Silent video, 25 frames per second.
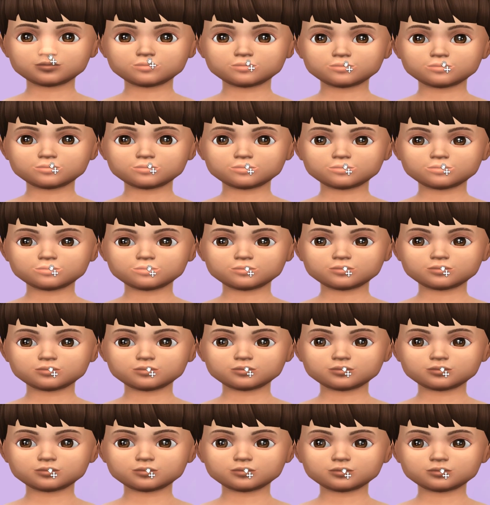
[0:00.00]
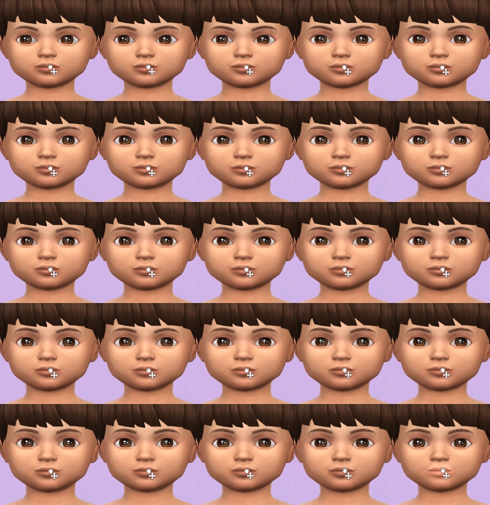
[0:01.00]

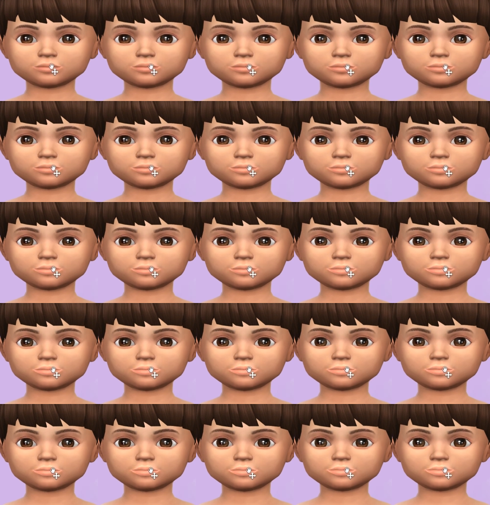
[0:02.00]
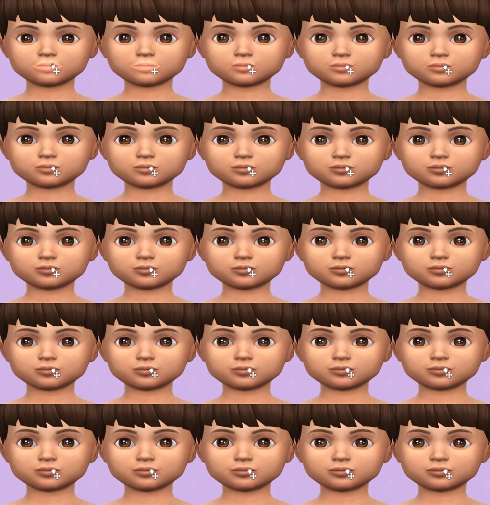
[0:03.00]

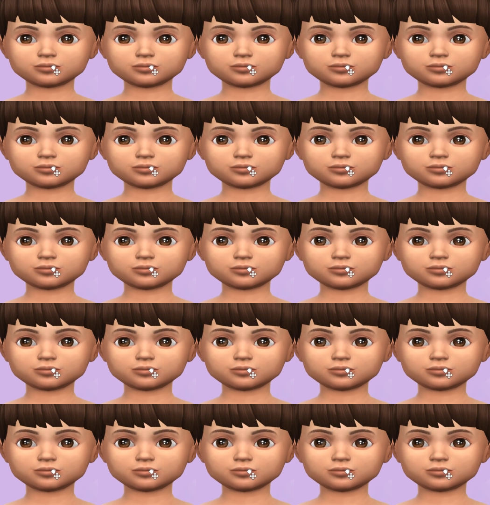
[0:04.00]
Nothing is said.